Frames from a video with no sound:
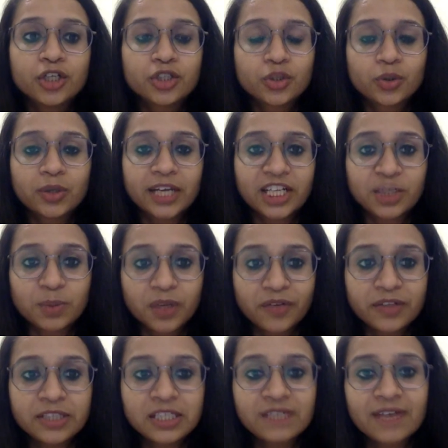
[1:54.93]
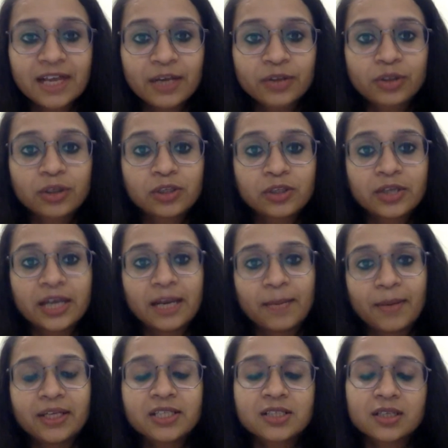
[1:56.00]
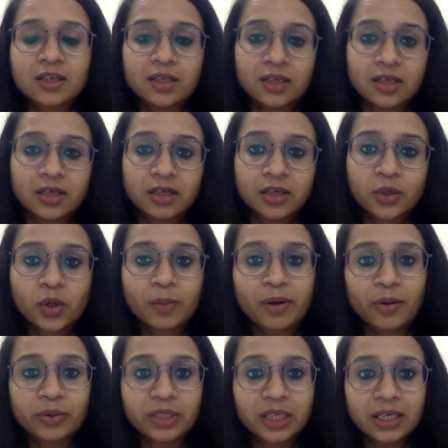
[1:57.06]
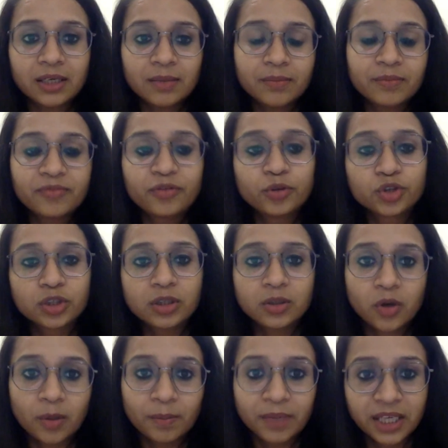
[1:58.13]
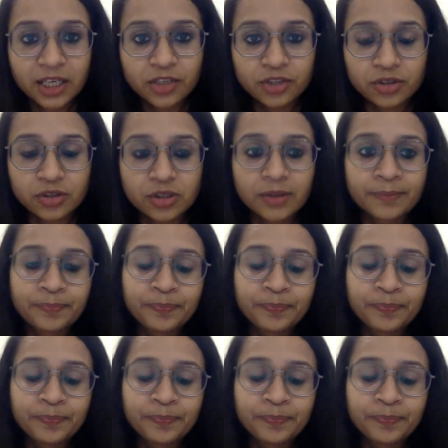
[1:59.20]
So HbA1c values also help us know about the future complications.